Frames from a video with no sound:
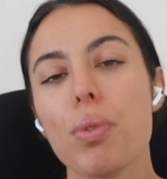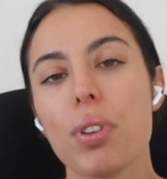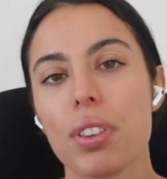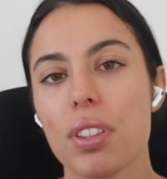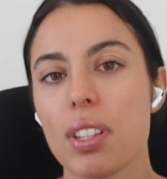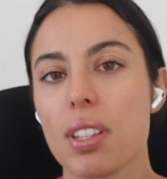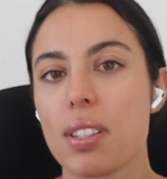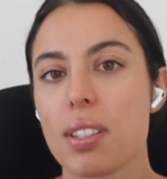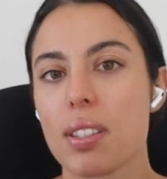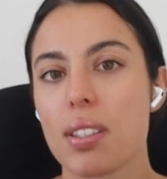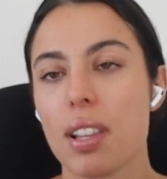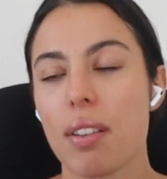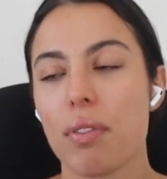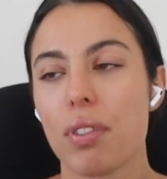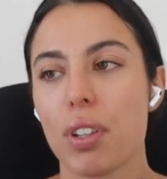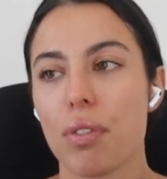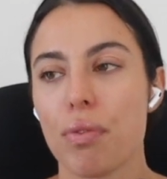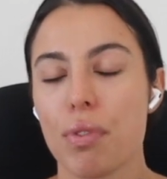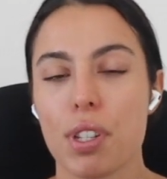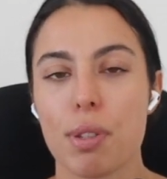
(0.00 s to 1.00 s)
want this
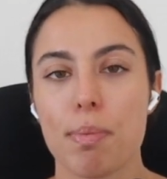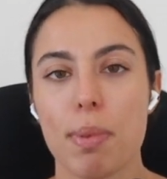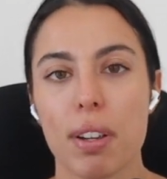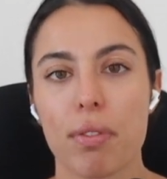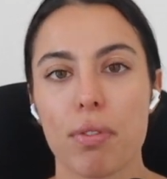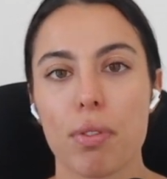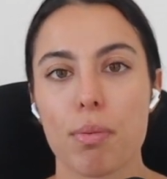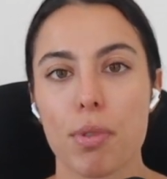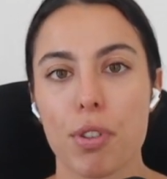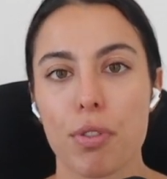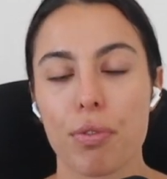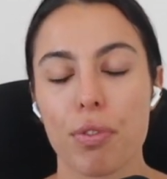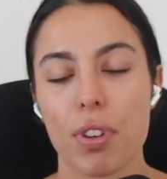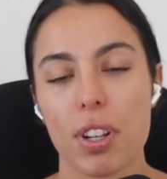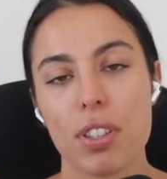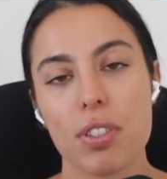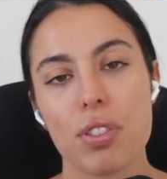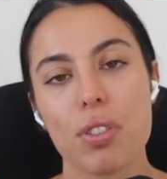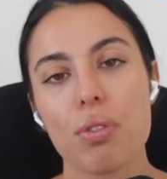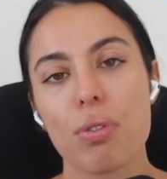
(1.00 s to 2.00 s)
level of respect from your
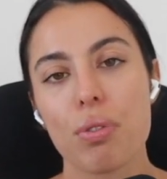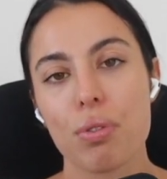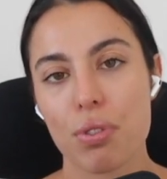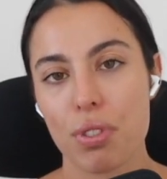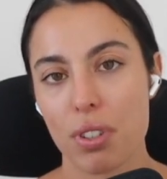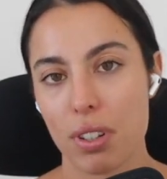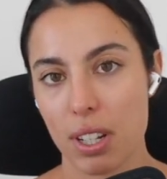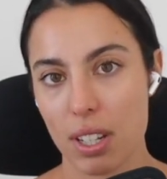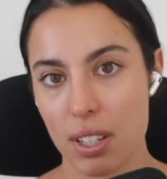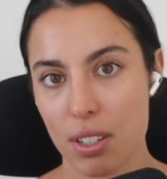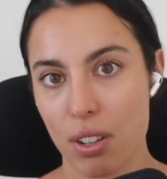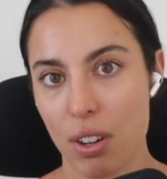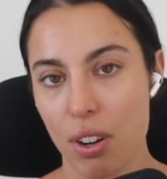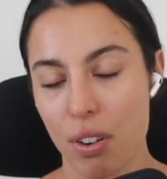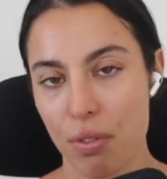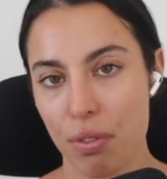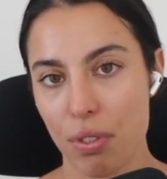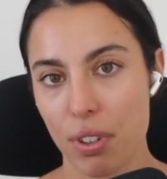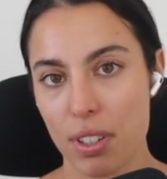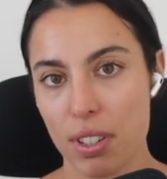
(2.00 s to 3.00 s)
friends, you also need to
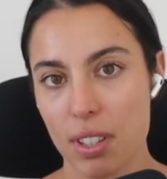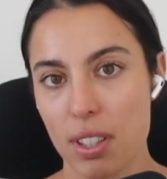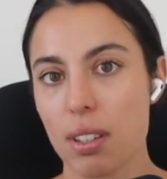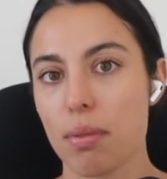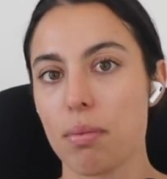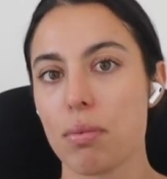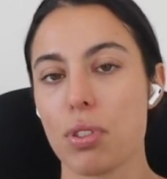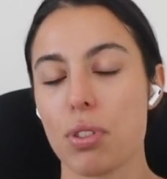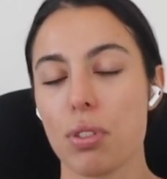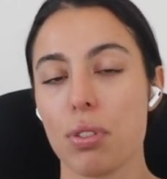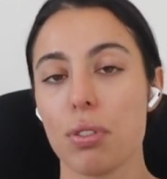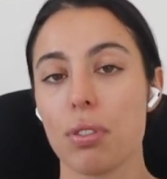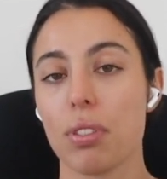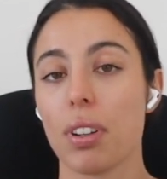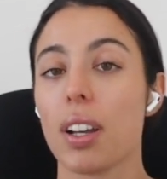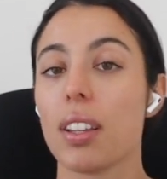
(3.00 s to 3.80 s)
offer it to them too.